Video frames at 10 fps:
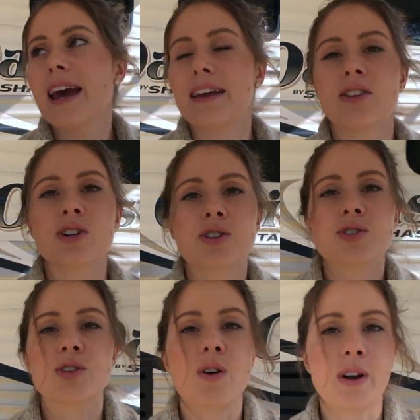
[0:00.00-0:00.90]
it looks
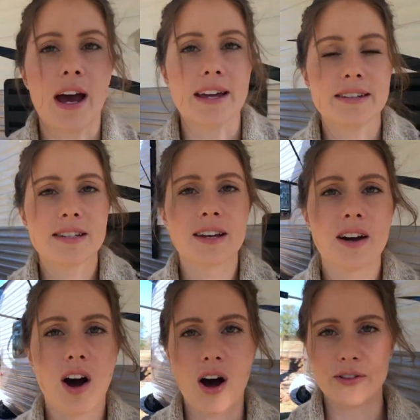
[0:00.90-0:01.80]
so nice
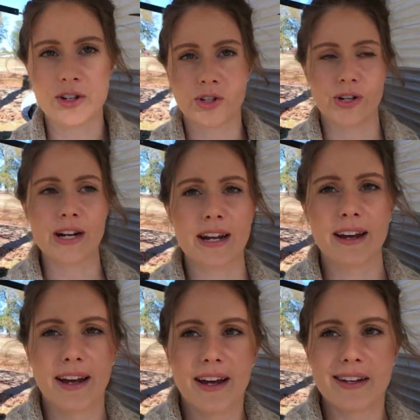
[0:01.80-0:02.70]
on the tree,
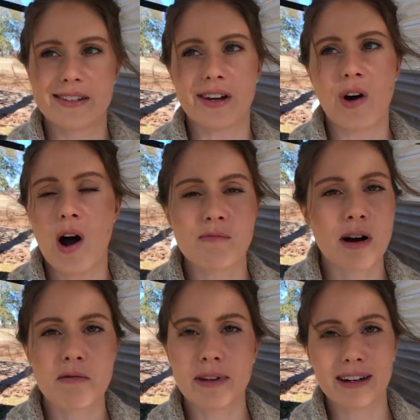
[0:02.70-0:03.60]
so I'm
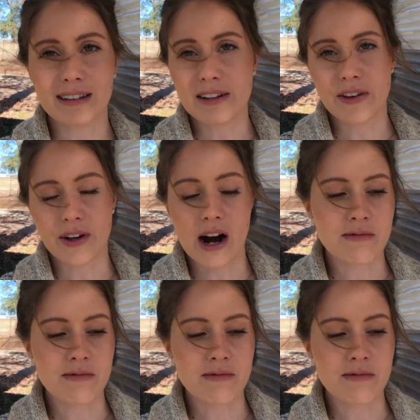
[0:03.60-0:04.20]
probably gonna leave it there.